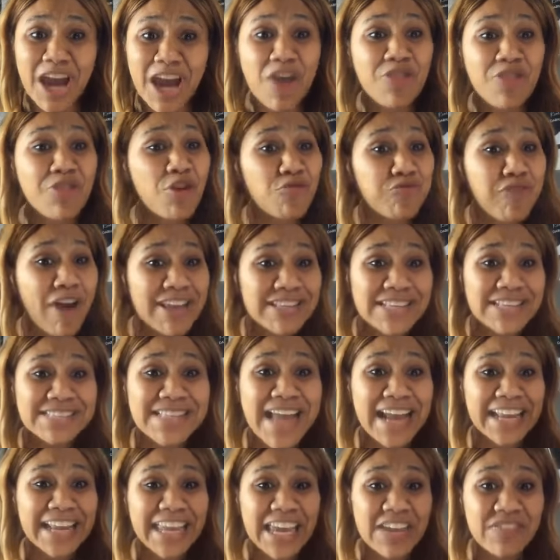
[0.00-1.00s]
The race is
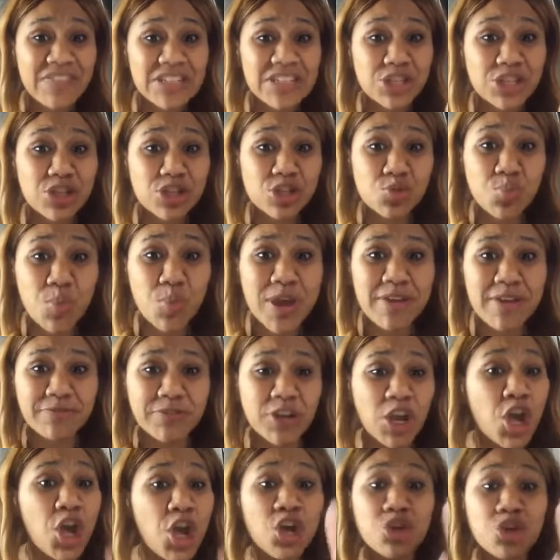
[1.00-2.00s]
not given to the swift.
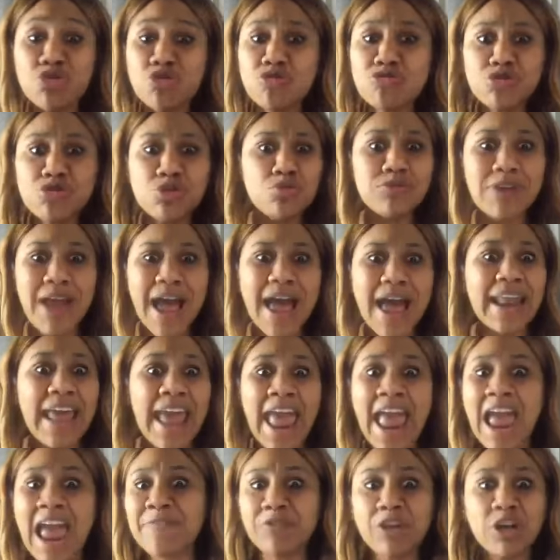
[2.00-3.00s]
You do not
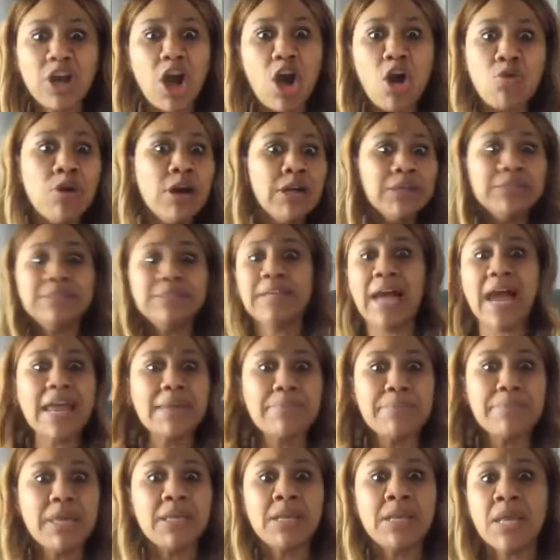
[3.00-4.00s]
have to go
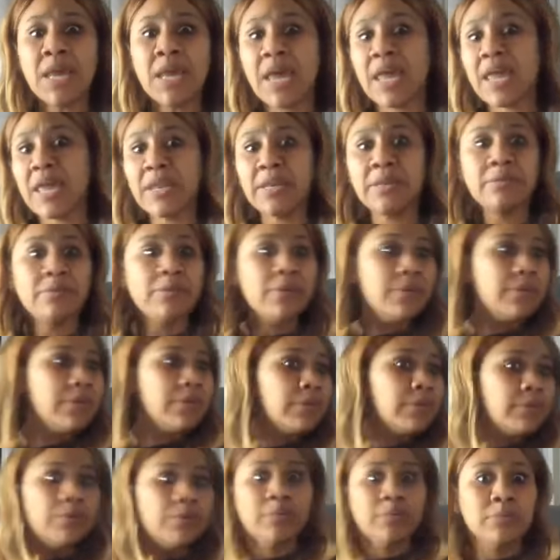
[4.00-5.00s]
diamond in
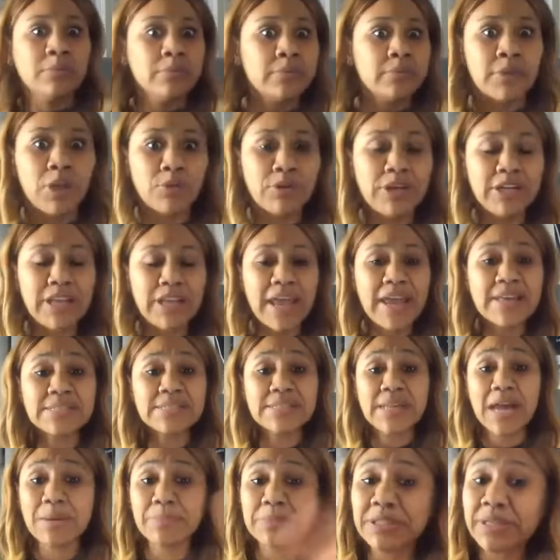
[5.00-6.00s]
30 days. Now,
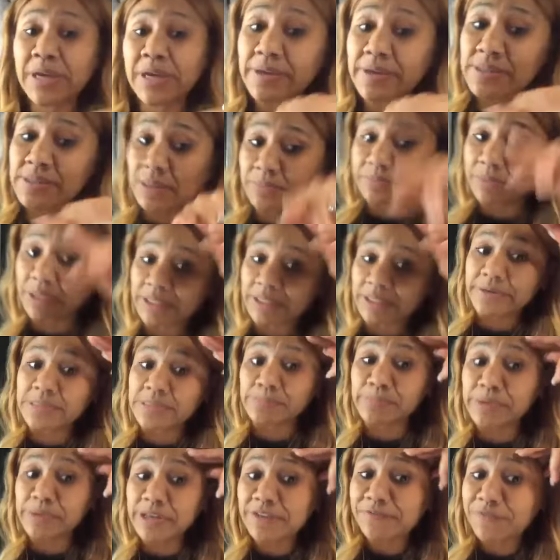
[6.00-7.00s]
I'm going to tell you something. There's a
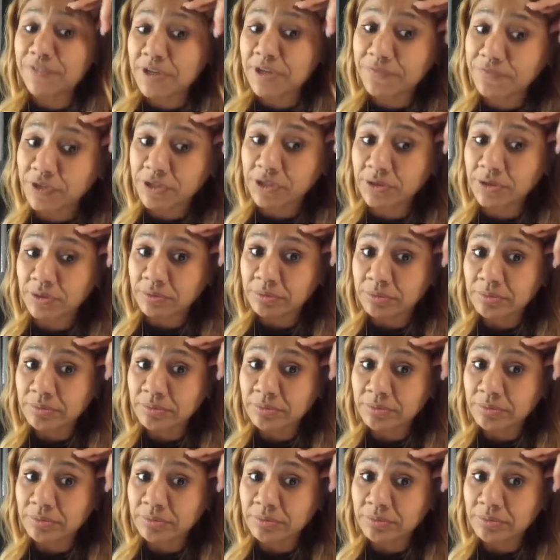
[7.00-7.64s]
benefit if you do.